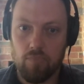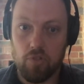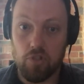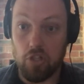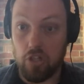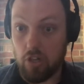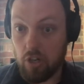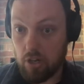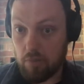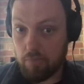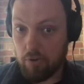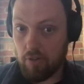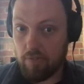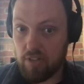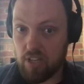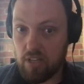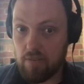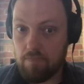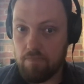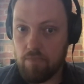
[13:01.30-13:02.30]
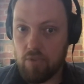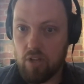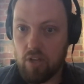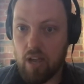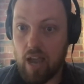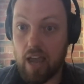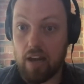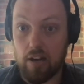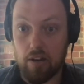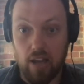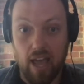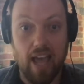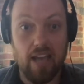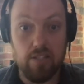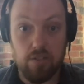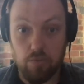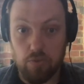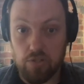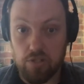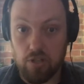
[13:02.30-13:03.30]
so they're not in poverty. And it,
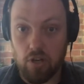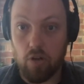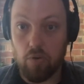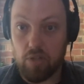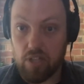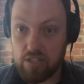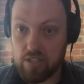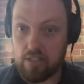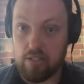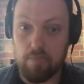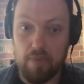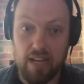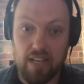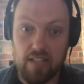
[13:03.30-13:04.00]
as a result, because it's